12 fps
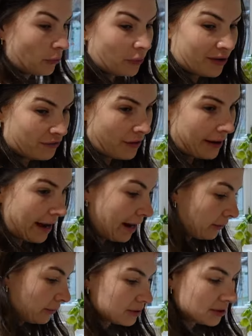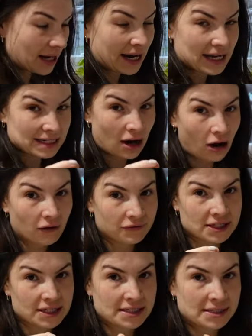but we've run out, I add half a
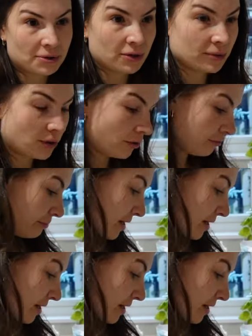teaspoon of